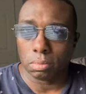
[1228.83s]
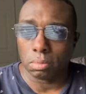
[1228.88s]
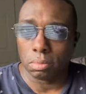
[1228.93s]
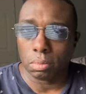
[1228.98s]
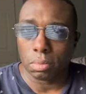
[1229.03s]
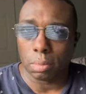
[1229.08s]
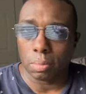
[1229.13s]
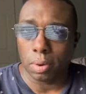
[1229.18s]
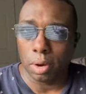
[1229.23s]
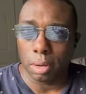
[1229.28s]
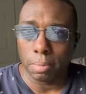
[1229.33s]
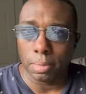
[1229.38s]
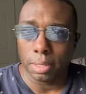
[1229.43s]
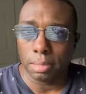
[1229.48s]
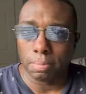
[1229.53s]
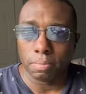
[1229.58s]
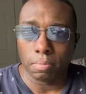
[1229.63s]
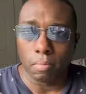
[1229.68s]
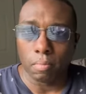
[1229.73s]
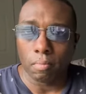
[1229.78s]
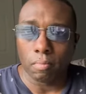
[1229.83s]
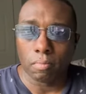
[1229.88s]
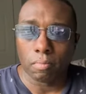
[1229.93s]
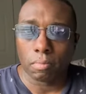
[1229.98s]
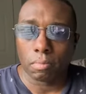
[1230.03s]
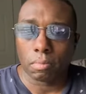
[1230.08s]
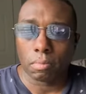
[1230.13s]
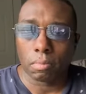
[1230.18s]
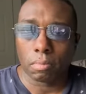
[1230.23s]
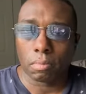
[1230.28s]
apartment.
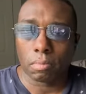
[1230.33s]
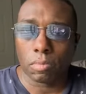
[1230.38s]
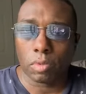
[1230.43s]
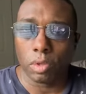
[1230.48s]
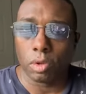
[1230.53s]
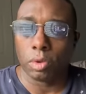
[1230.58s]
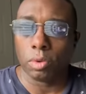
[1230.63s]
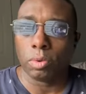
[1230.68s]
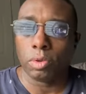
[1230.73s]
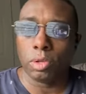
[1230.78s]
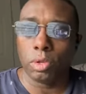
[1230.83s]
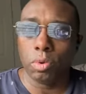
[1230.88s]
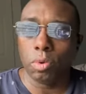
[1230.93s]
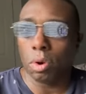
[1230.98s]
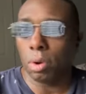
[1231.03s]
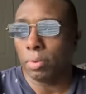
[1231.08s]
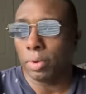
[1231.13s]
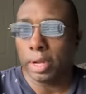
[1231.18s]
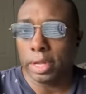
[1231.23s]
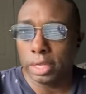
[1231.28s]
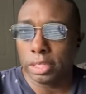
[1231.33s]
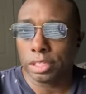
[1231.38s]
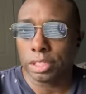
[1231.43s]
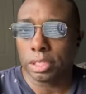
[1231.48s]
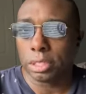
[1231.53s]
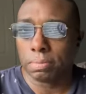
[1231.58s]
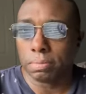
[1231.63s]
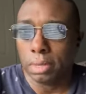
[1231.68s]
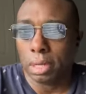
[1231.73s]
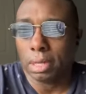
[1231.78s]
You are rich.